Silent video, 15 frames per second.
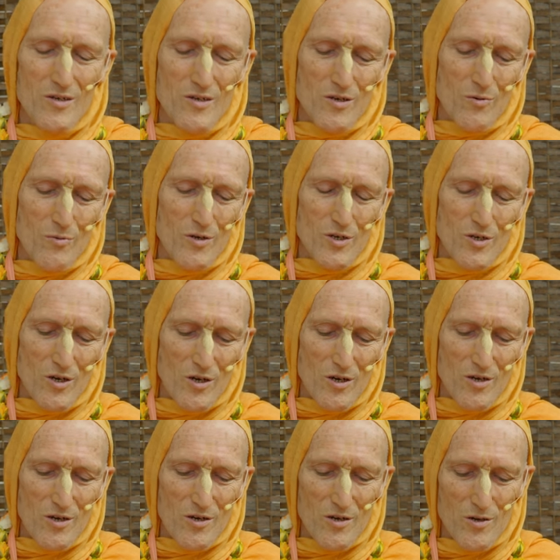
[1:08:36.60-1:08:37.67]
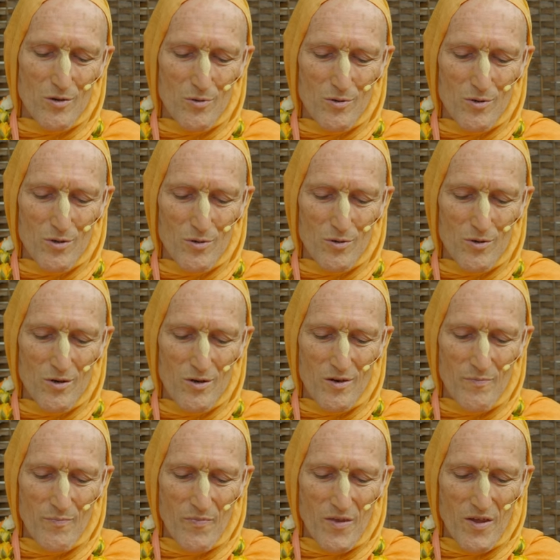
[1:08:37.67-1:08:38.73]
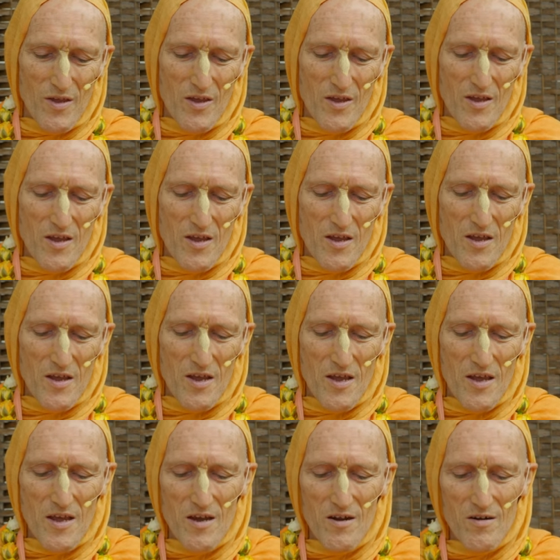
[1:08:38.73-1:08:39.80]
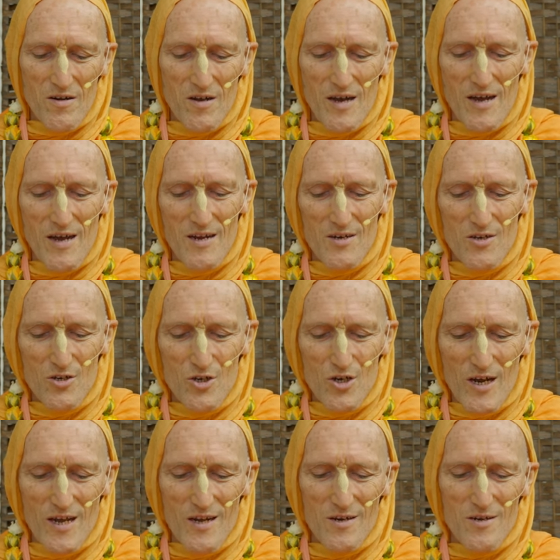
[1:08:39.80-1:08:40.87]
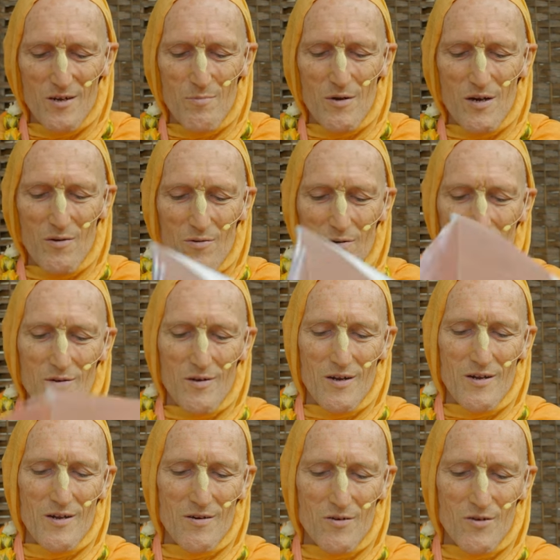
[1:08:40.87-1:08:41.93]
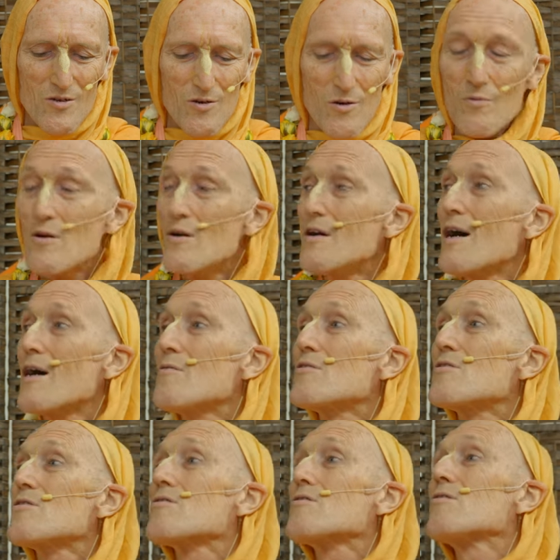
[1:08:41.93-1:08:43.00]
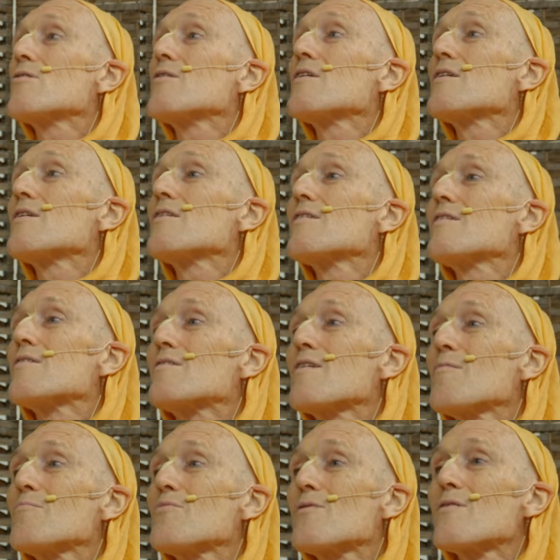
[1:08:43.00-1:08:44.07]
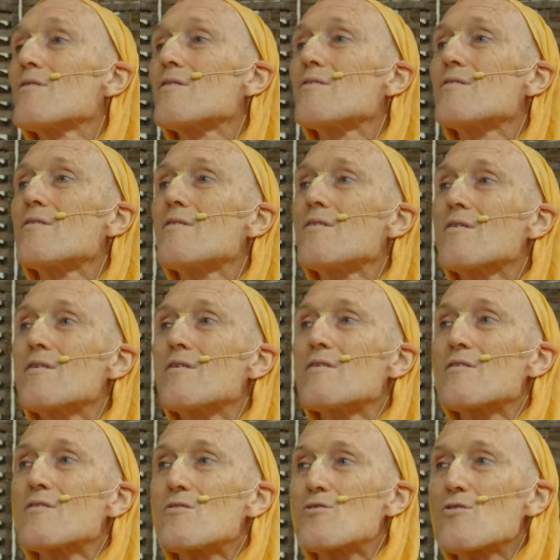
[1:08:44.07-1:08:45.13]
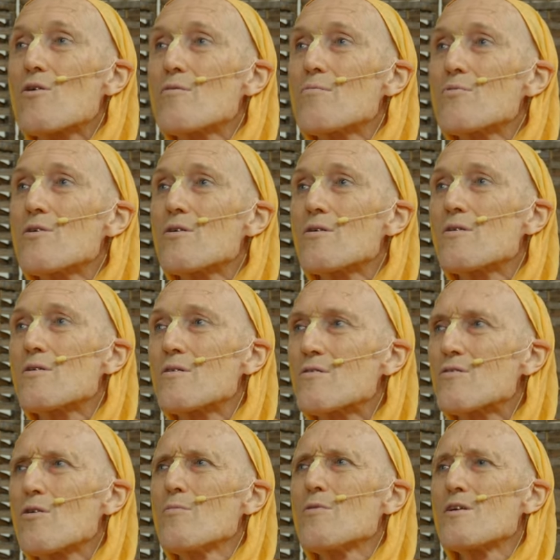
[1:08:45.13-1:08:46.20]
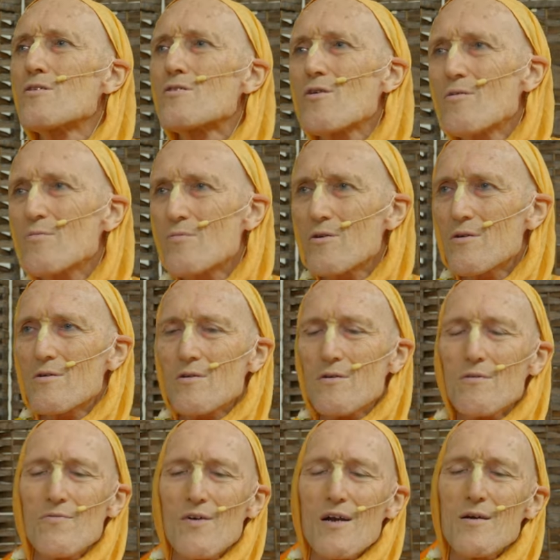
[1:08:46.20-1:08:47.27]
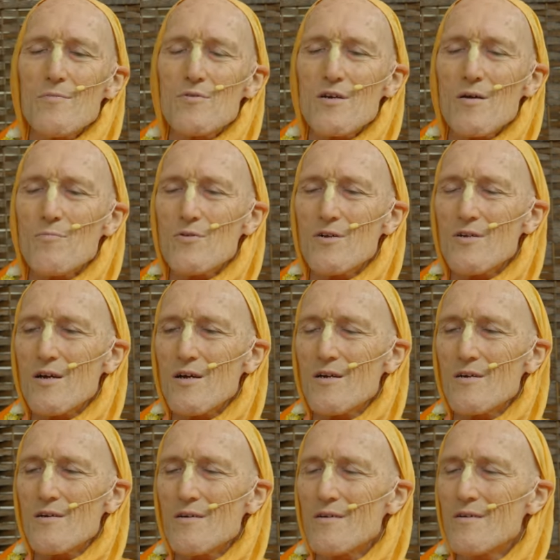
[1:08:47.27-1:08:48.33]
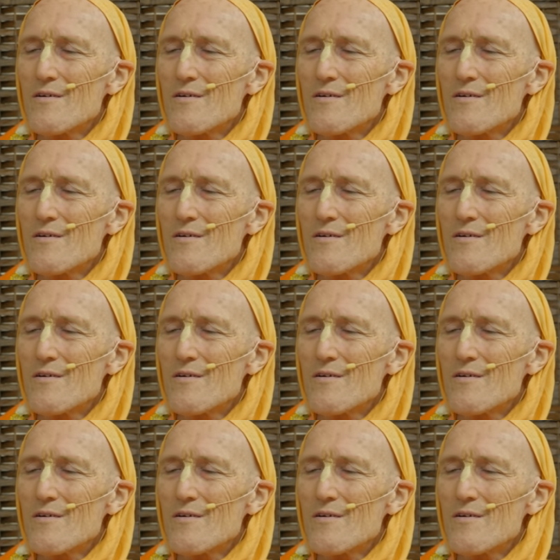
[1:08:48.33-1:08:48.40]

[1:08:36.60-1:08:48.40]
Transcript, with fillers: So we should learn who to hear and chant about. And there's so I was just looking in the temple, there's songbook, so many songbooks, Vallabh Sampradaya.